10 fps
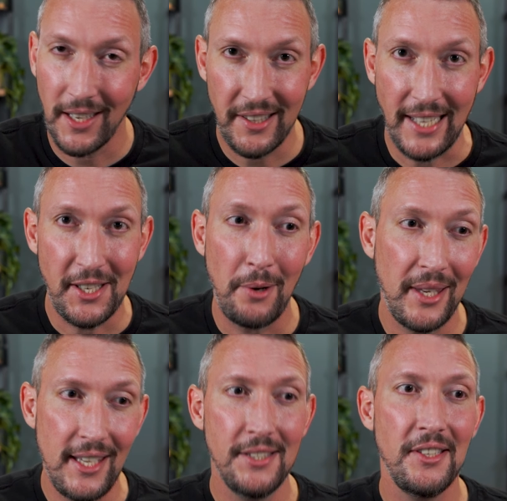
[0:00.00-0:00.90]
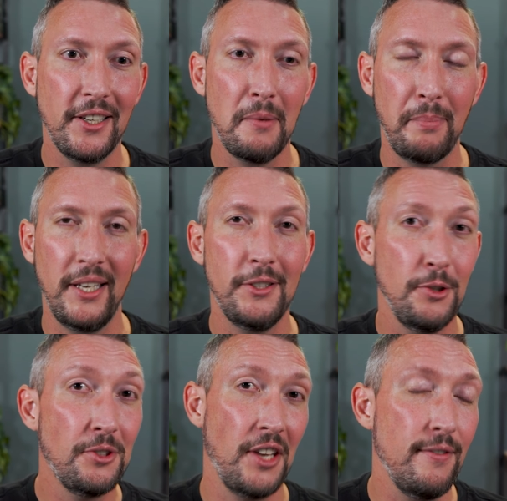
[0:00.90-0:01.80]
And that's how easy it can be
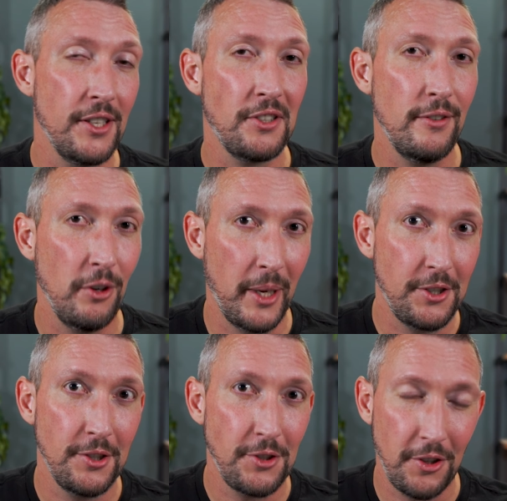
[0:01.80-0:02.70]
to save this information